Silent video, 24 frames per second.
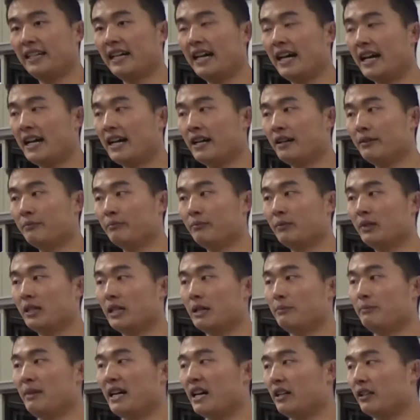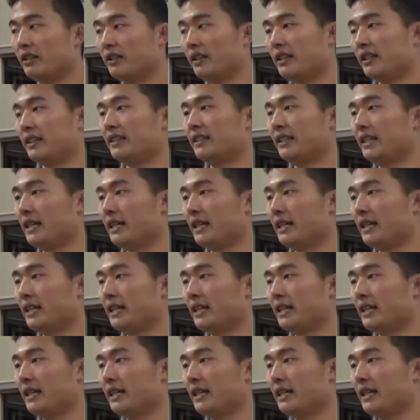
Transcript: about the